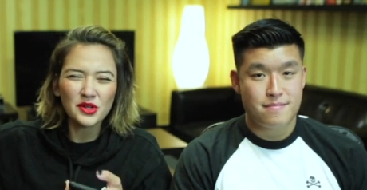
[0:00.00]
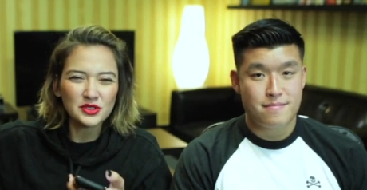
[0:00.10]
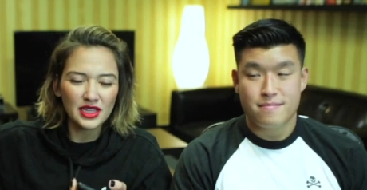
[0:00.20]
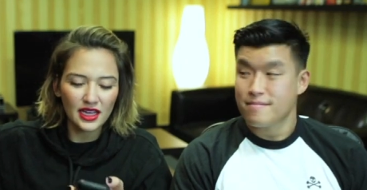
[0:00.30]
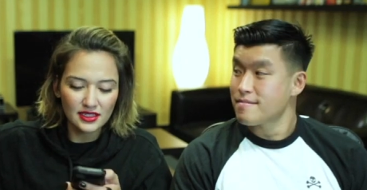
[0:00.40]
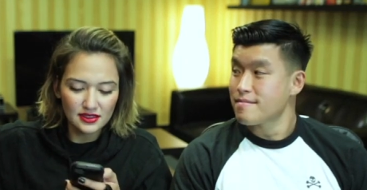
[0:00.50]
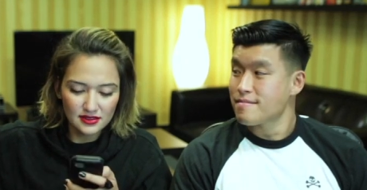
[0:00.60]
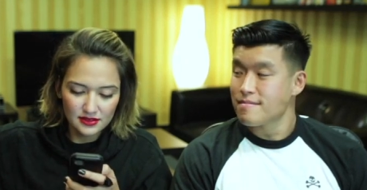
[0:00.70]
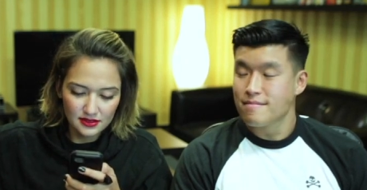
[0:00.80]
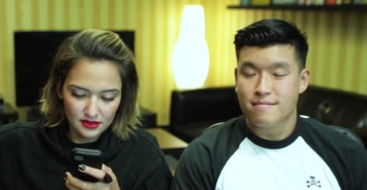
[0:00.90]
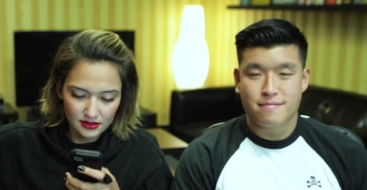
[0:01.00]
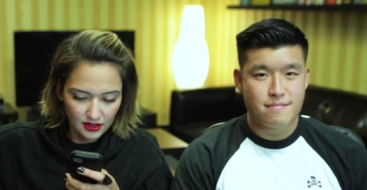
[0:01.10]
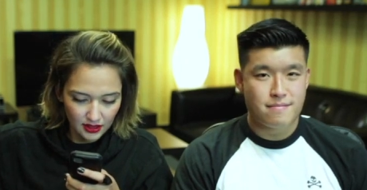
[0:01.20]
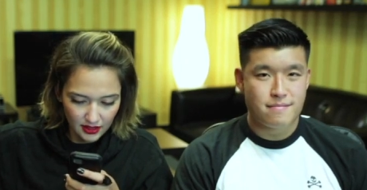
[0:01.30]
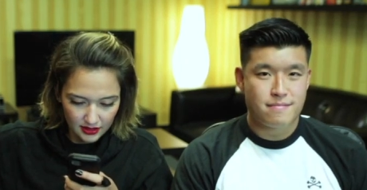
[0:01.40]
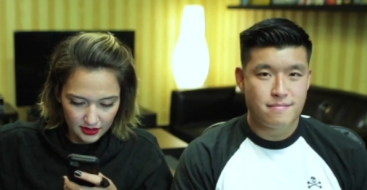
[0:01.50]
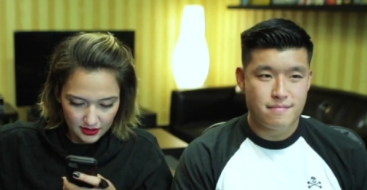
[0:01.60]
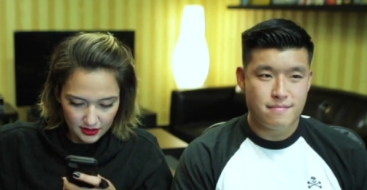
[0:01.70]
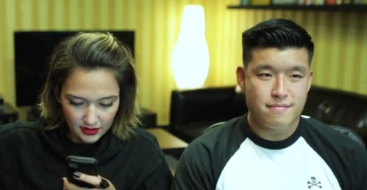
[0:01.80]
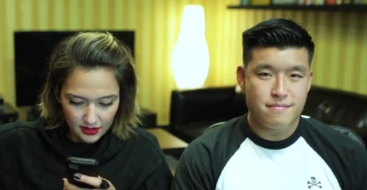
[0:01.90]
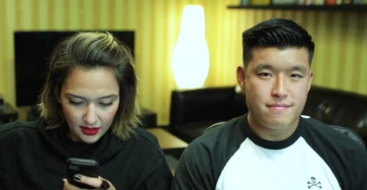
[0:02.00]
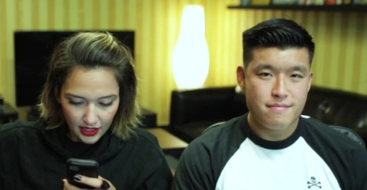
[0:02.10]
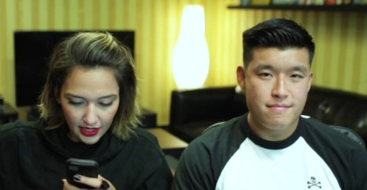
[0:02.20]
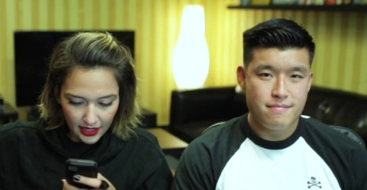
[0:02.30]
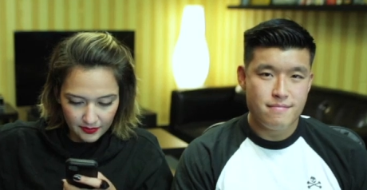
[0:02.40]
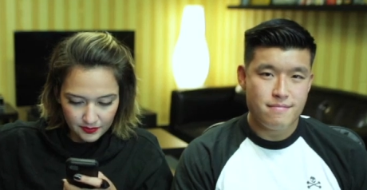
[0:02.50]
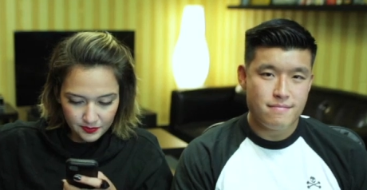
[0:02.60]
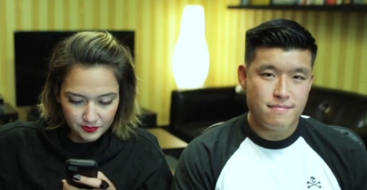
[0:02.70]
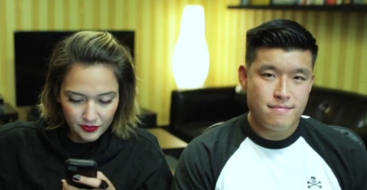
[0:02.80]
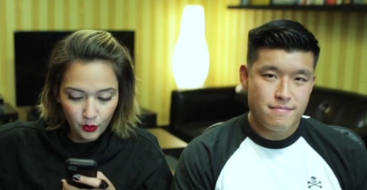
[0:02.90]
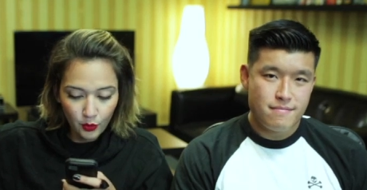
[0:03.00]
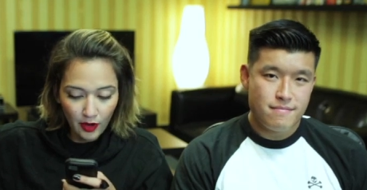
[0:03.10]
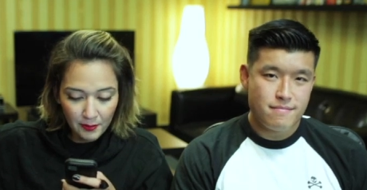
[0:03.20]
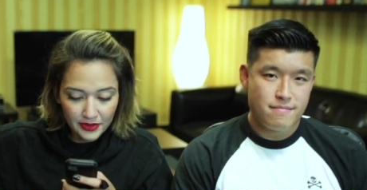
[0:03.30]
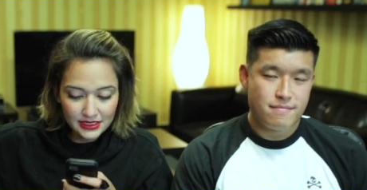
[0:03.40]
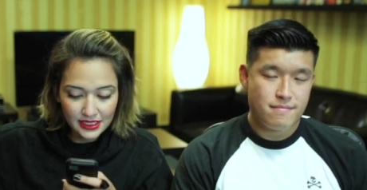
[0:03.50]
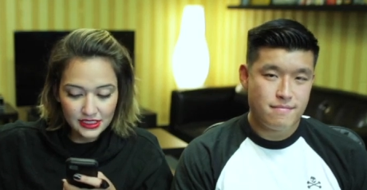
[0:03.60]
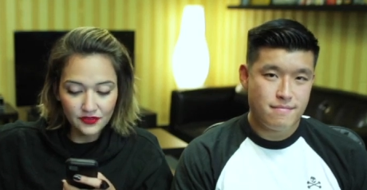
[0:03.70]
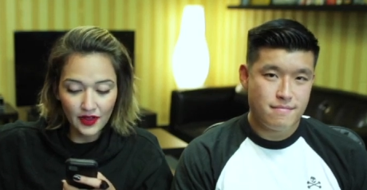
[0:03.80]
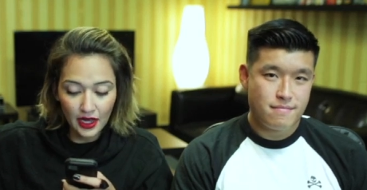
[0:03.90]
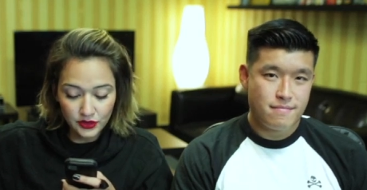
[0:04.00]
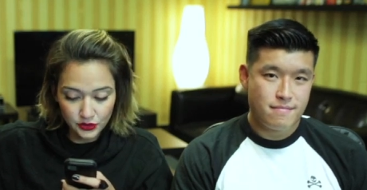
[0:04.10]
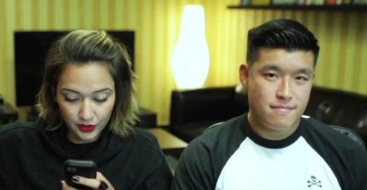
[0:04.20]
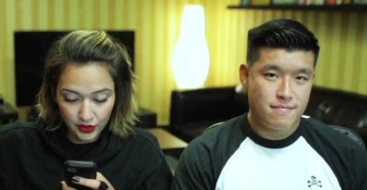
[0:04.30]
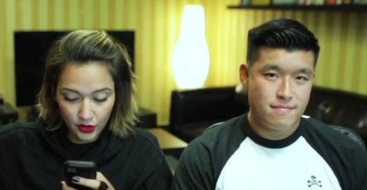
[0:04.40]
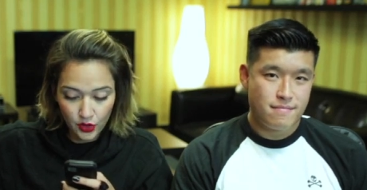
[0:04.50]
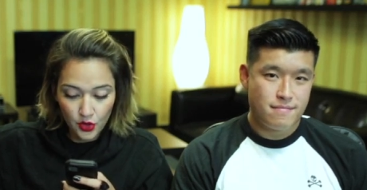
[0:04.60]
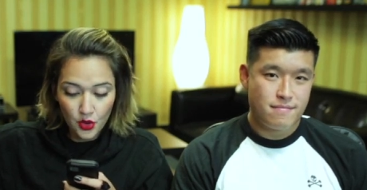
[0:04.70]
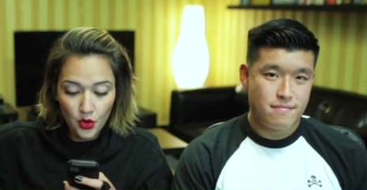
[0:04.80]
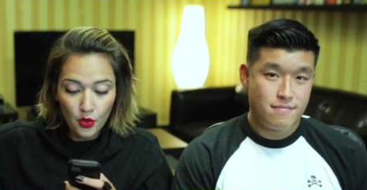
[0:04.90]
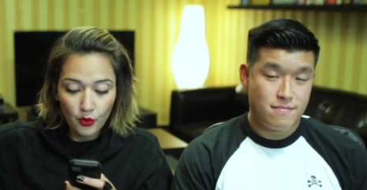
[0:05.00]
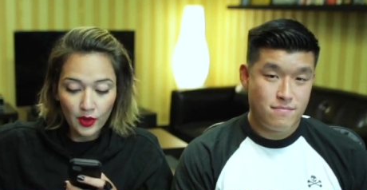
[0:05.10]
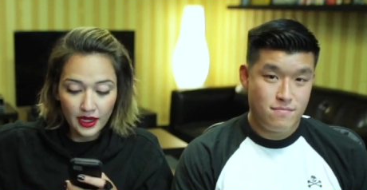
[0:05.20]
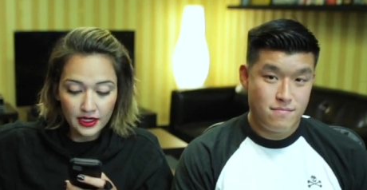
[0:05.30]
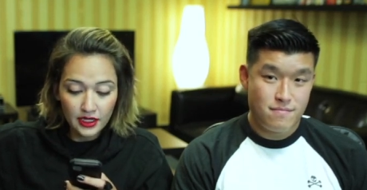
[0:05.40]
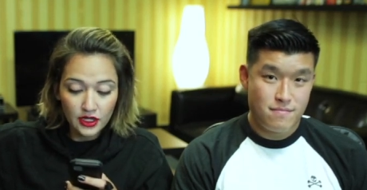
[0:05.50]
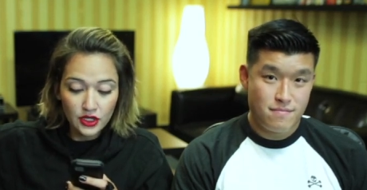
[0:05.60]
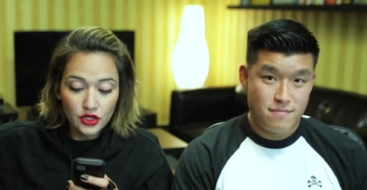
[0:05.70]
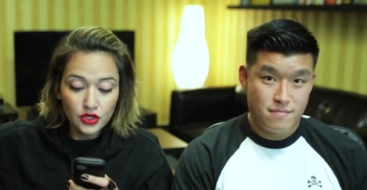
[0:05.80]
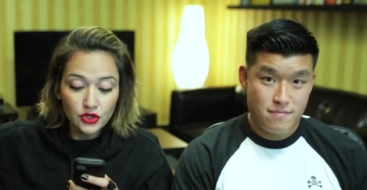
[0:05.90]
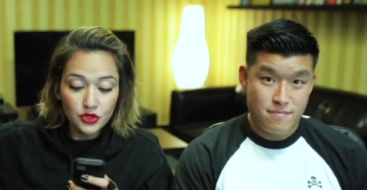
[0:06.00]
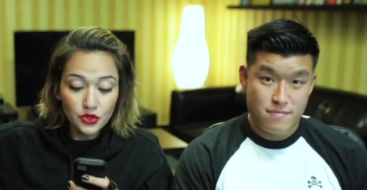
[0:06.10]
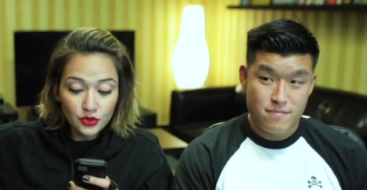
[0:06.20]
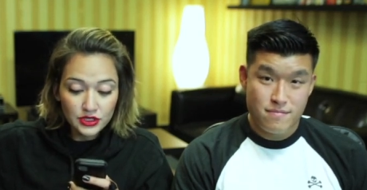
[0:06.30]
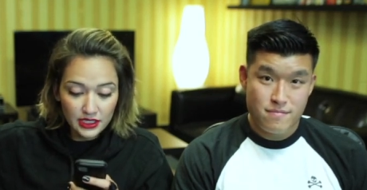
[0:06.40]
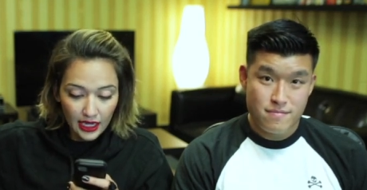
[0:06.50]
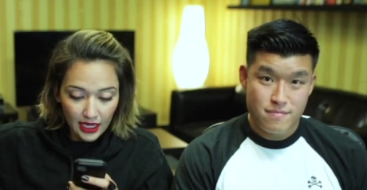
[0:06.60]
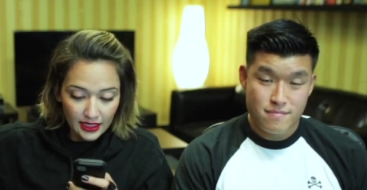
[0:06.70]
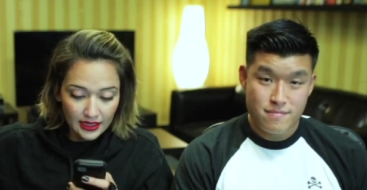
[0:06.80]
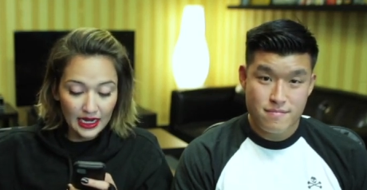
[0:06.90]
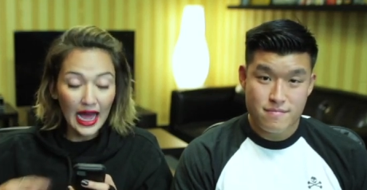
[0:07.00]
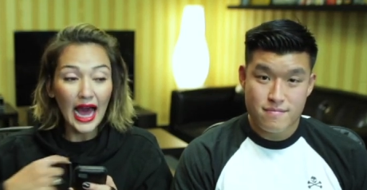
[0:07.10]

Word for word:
Speaker 1: knows that. God. All right. What percentage of housework would you say that